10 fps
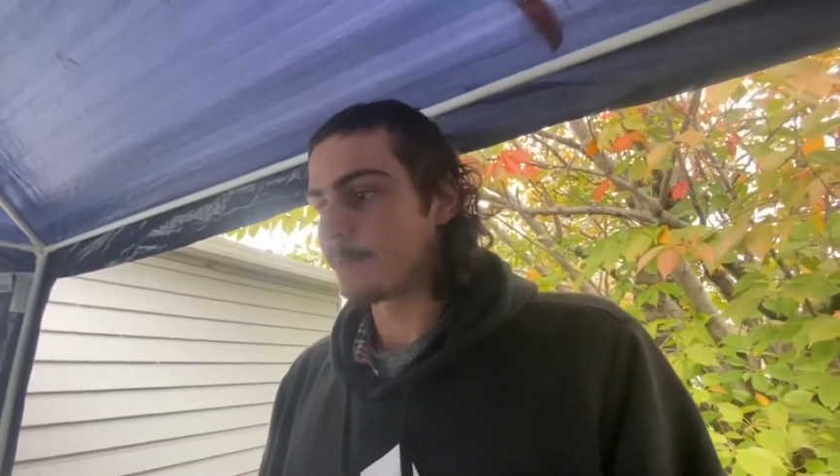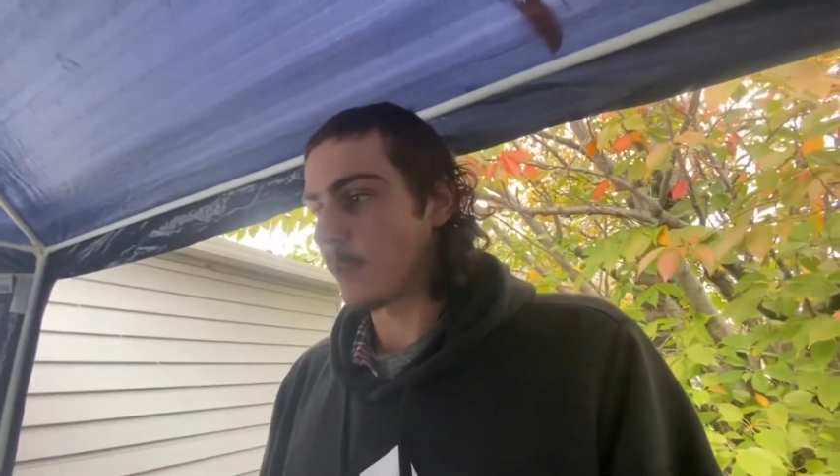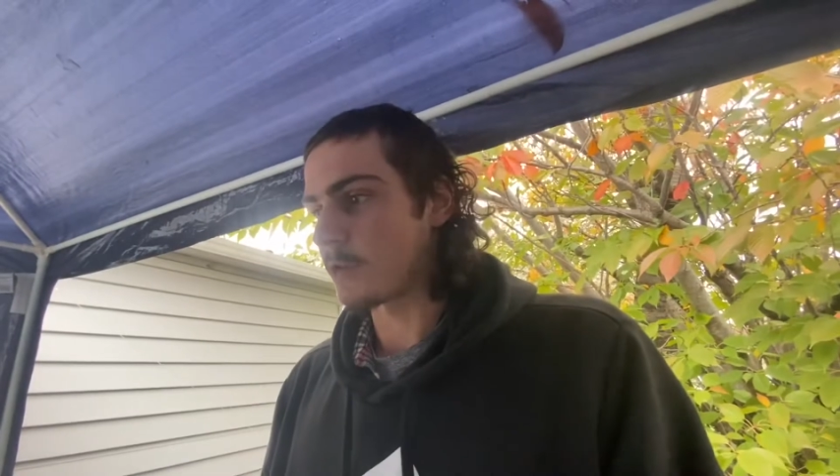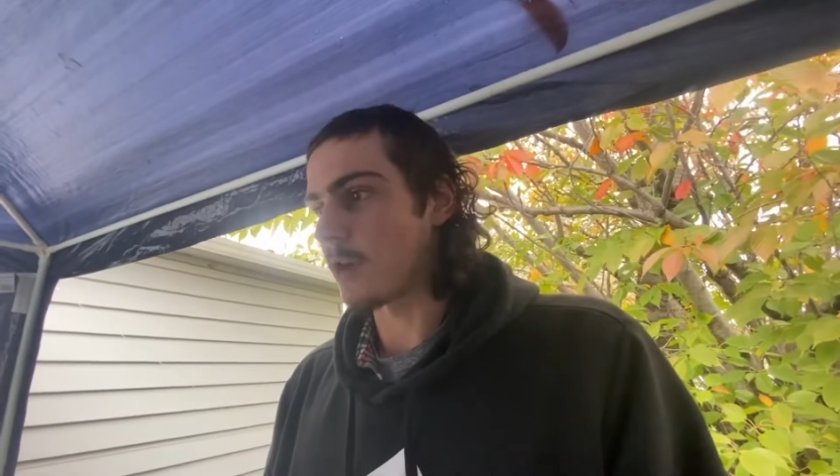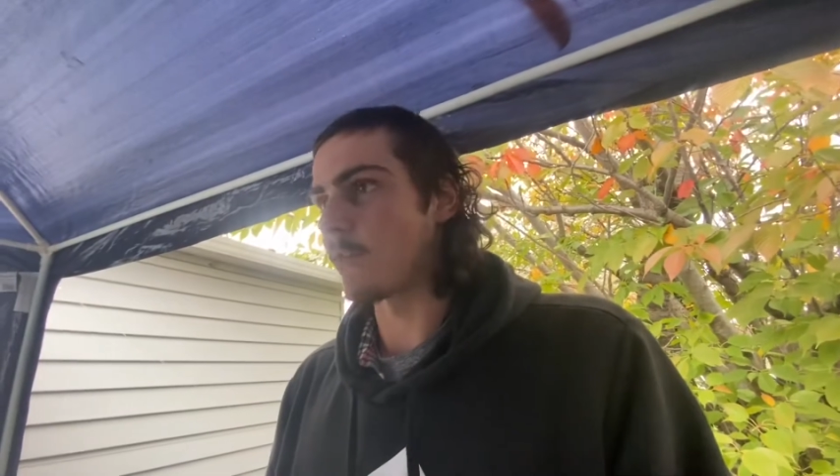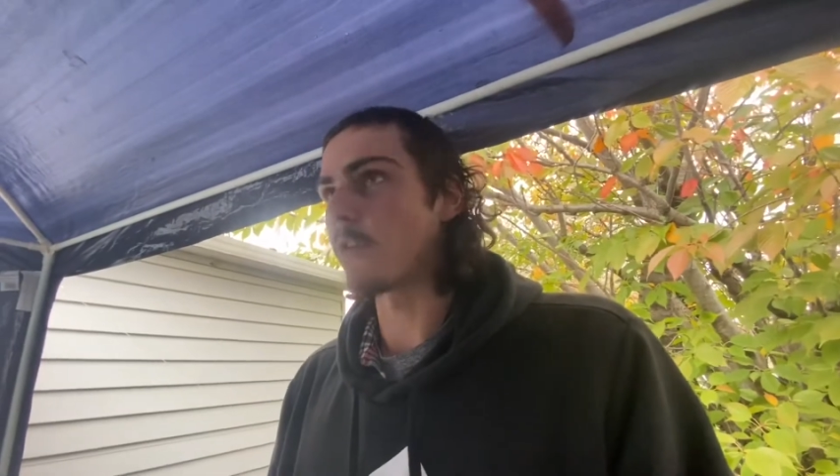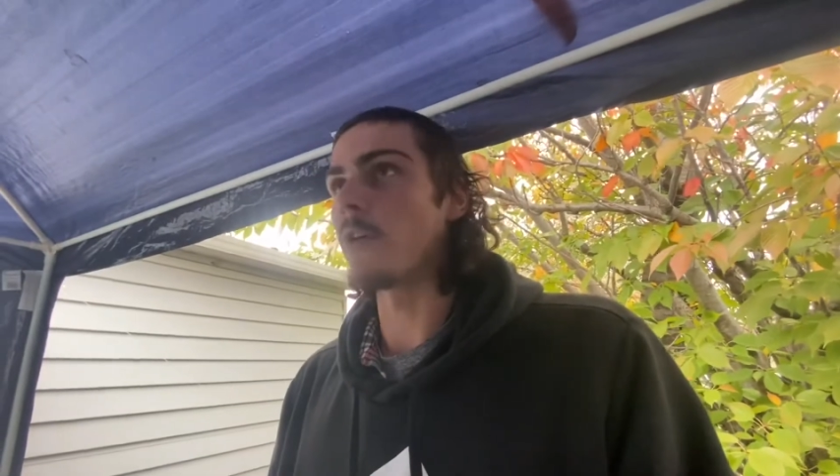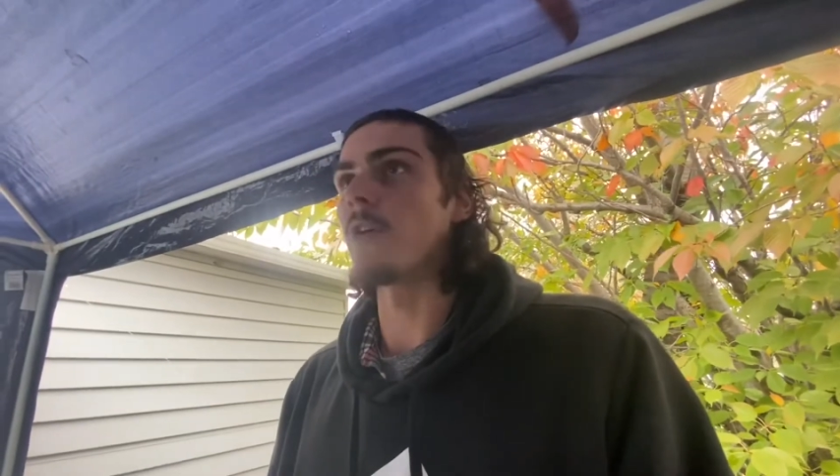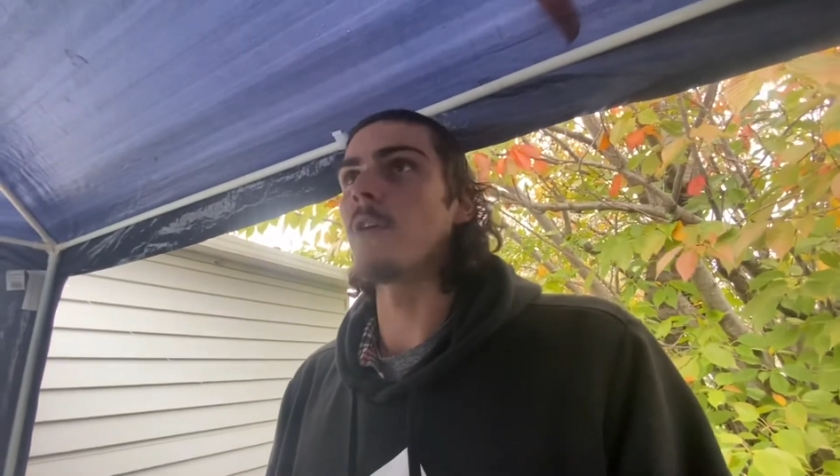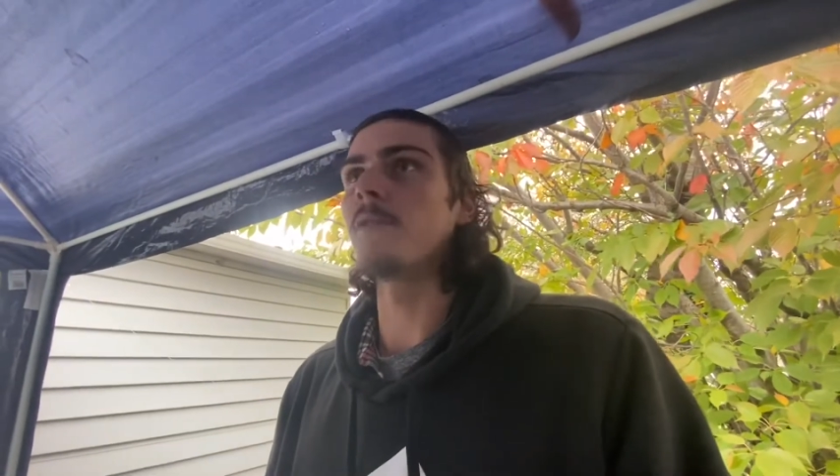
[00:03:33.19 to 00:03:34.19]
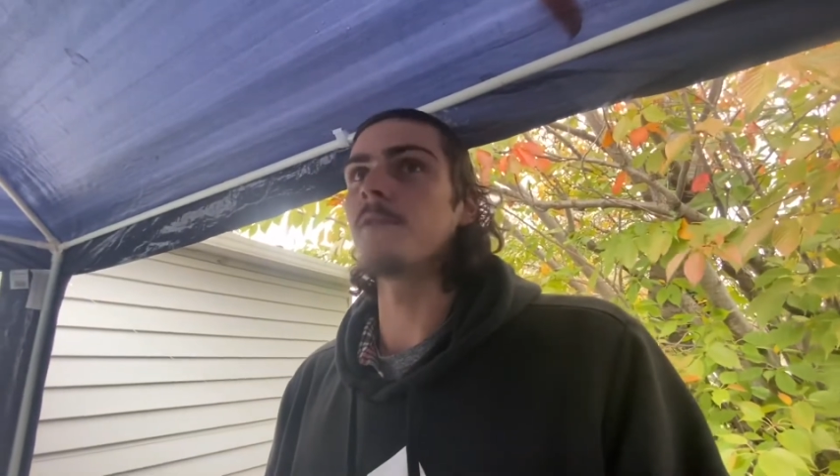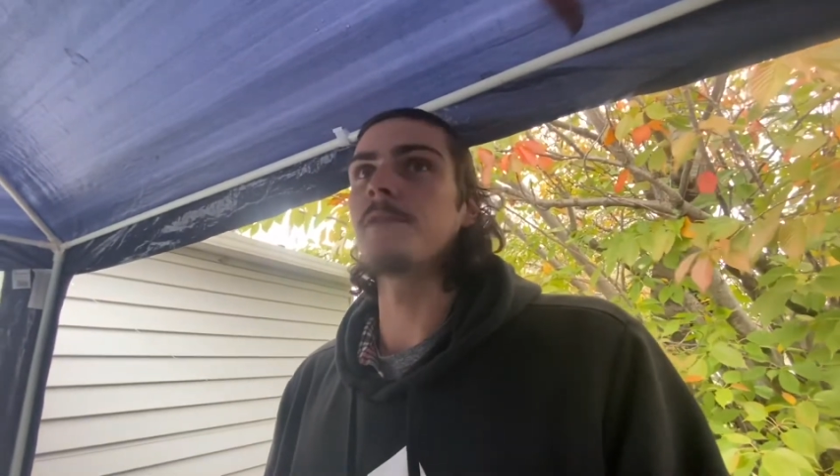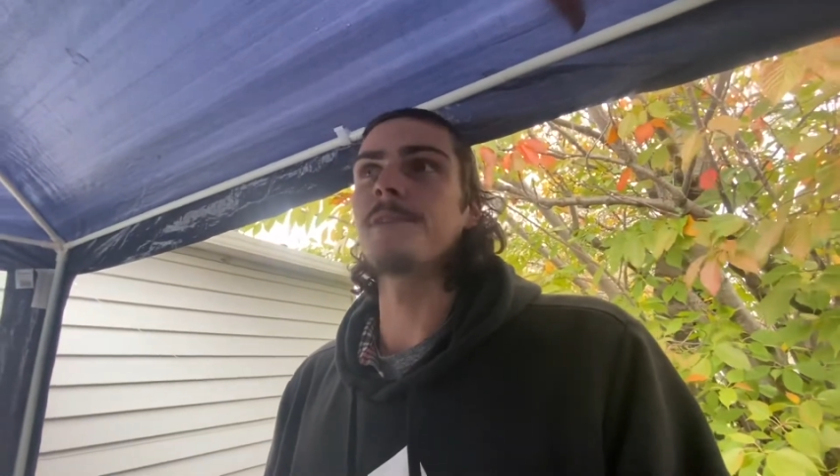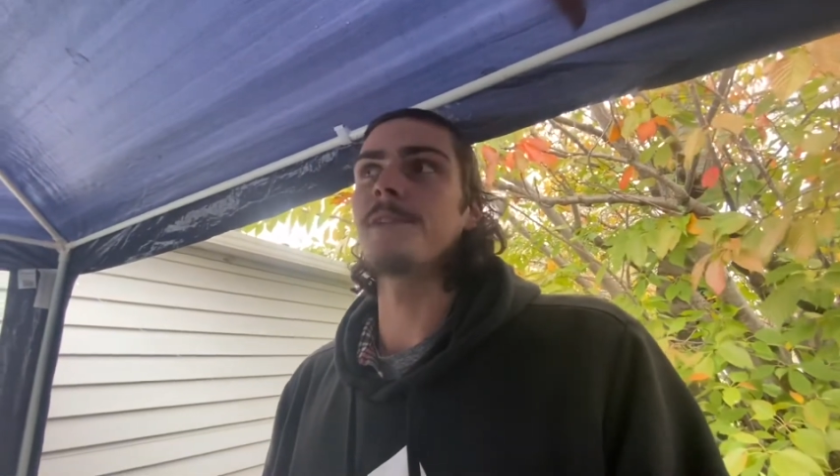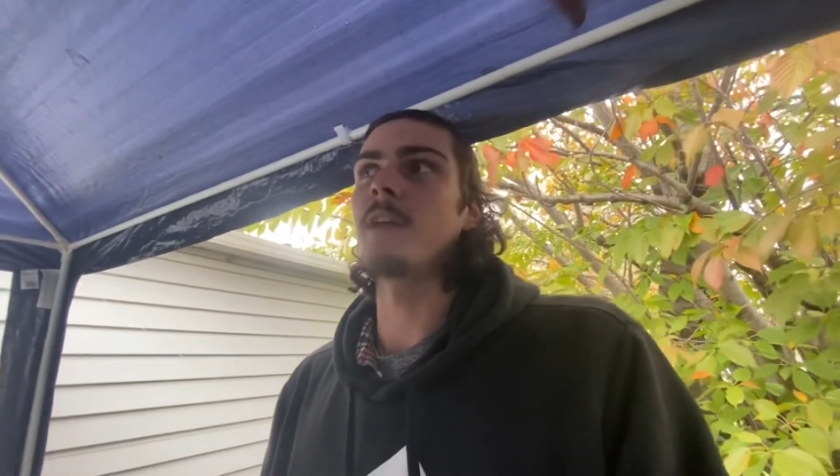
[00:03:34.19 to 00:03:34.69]
So I've got
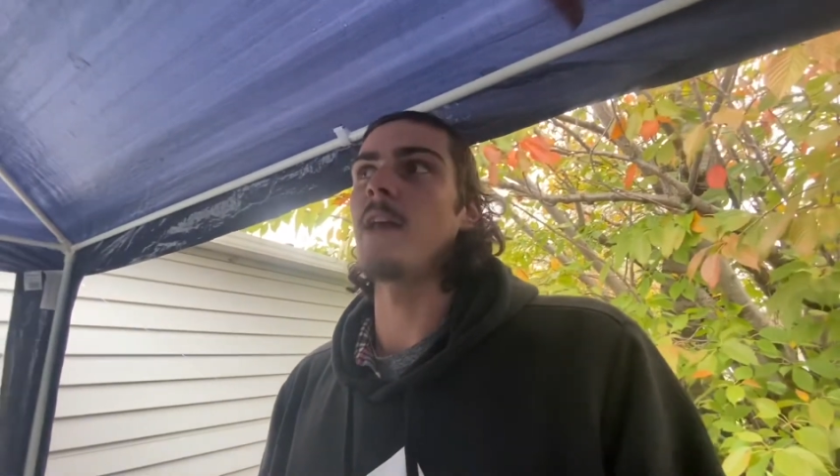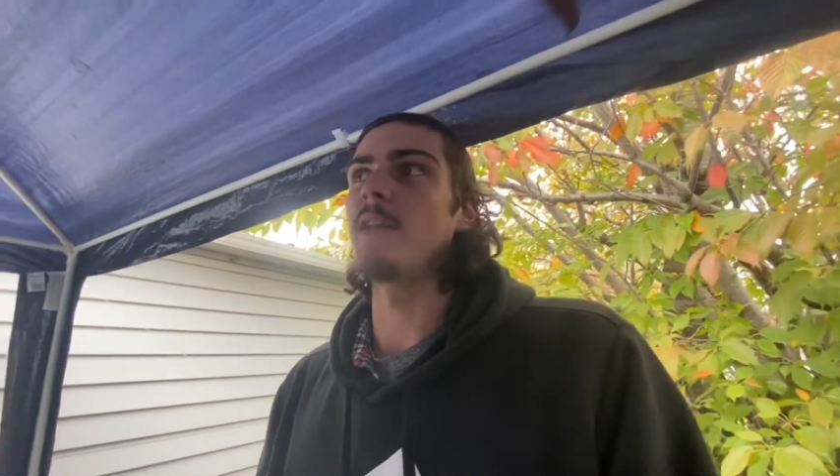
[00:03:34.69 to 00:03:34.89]
a